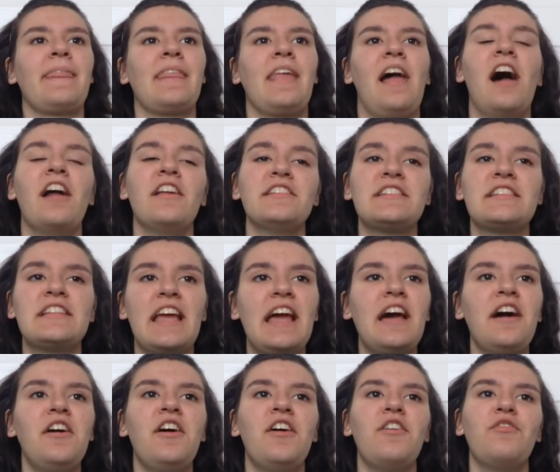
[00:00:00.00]
On a
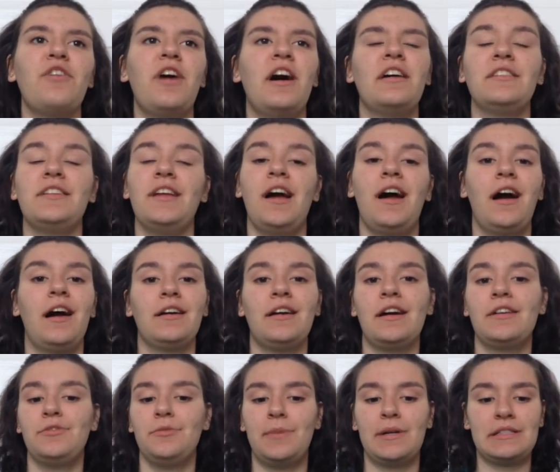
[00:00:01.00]
scale of, I
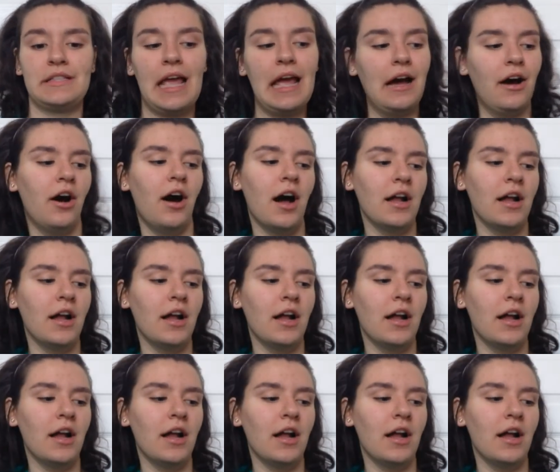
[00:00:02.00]
gotta do my scale.